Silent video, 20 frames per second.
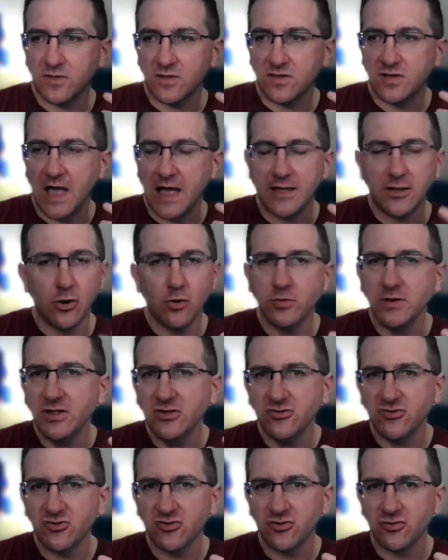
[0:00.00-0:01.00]

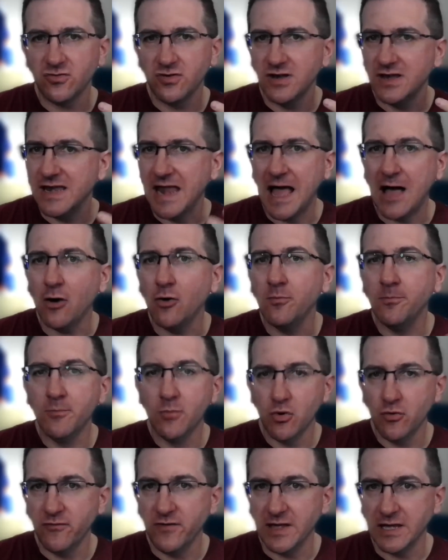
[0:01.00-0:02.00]
Coyotes now
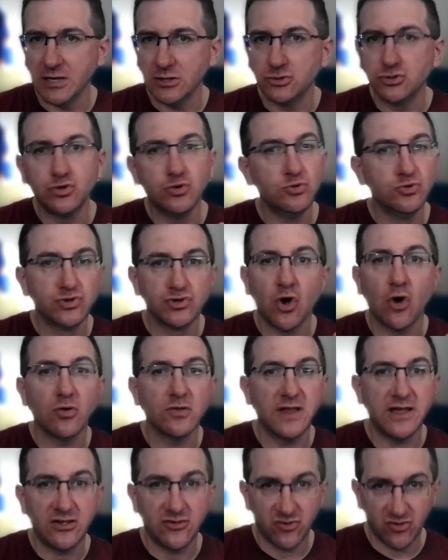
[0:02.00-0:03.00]
moving to Salt
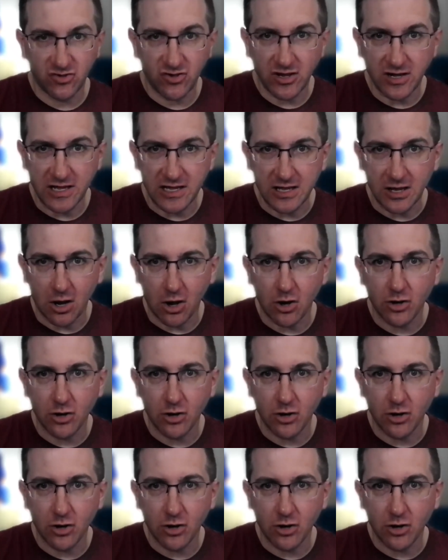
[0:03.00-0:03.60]
Lake City